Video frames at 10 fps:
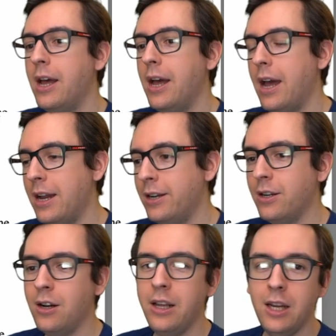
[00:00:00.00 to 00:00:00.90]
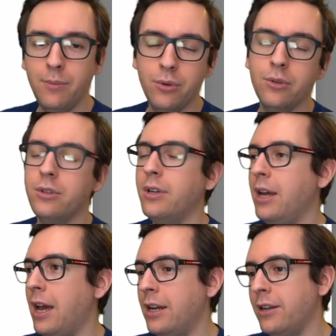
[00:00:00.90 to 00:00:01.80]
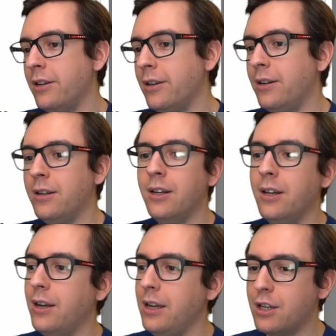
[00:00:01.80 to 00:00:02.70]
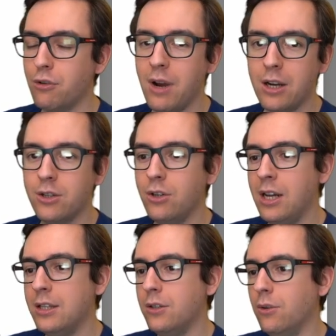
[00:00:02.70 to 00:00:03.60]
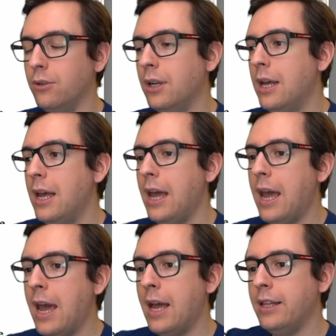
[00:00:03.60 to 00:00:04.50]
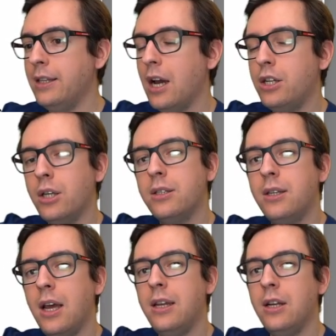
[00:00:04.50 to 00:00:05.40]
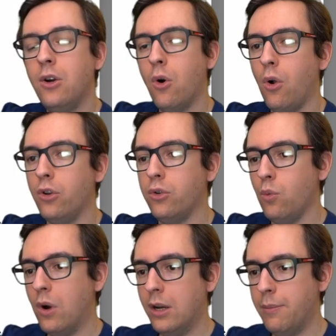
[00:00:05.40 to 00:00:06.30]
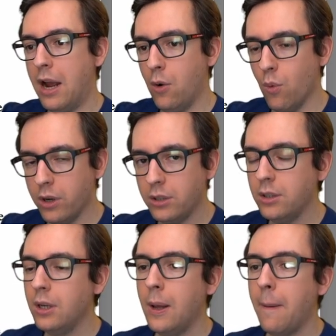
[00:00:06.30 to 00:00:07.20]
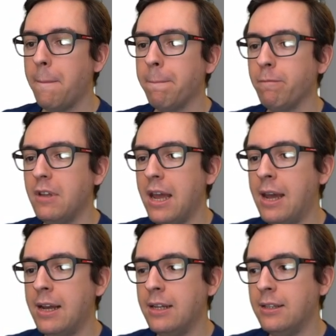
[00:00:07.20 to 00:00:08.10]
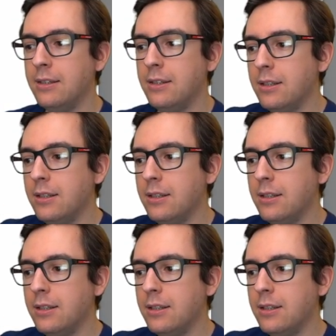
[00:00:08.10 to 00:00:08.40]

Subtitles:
handle input, handle interaction, and so on. And they are just getting called one by one, and